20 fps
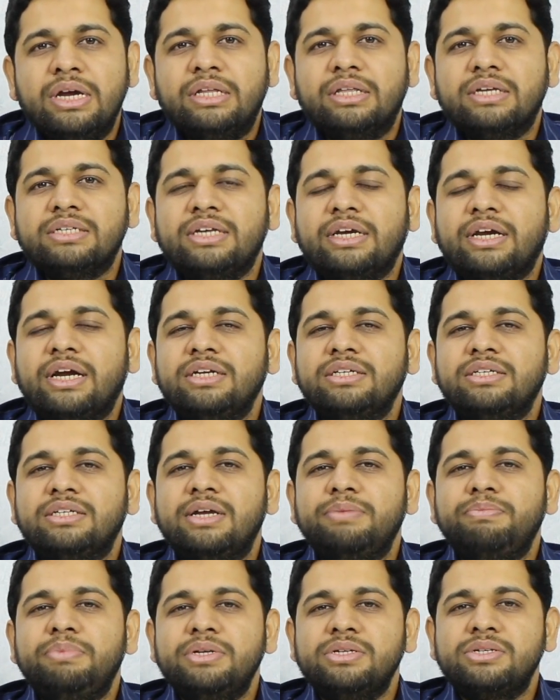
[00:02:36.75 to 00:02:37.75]
The second
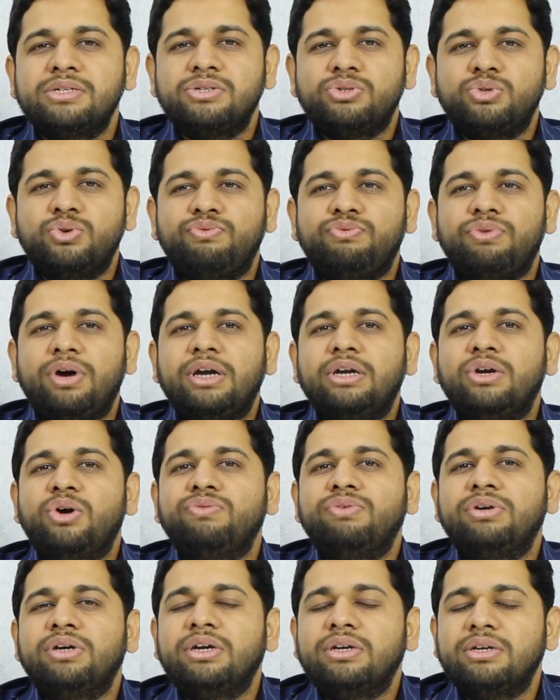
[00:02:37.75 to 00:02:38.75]
step is to find
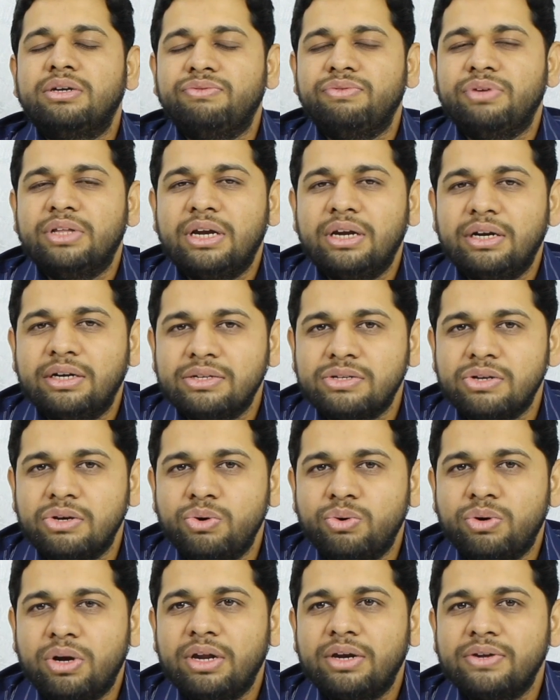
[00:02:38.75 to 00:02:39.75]
out whether it is
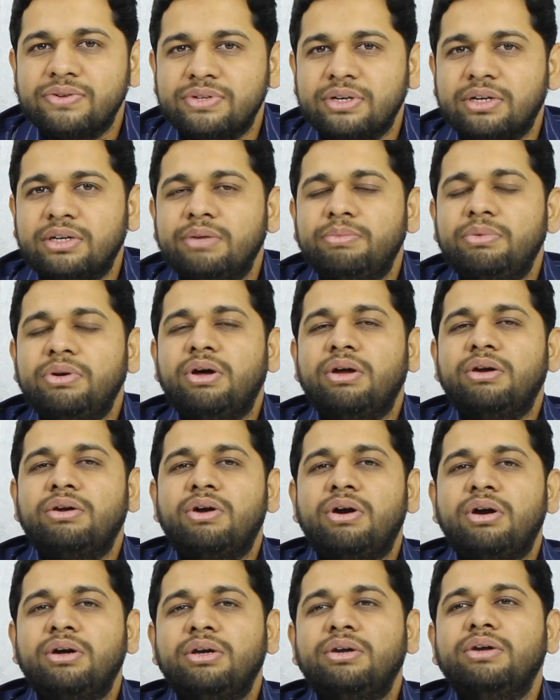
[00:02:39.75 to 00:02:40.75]
locally resectable or
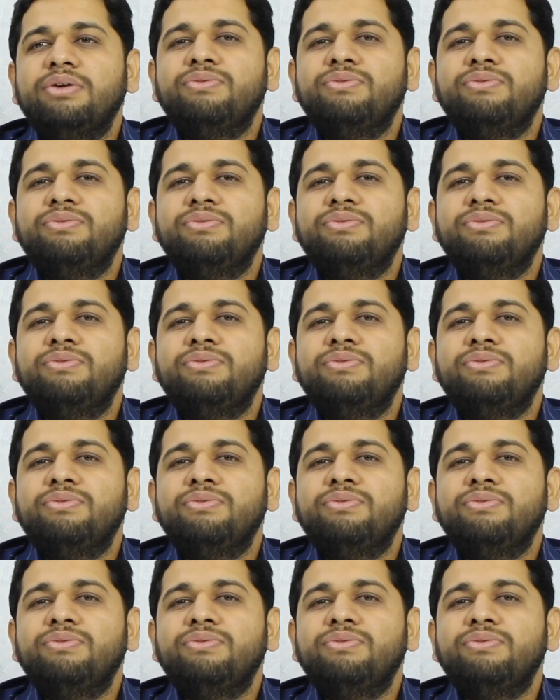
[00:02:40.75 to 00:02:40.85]
not,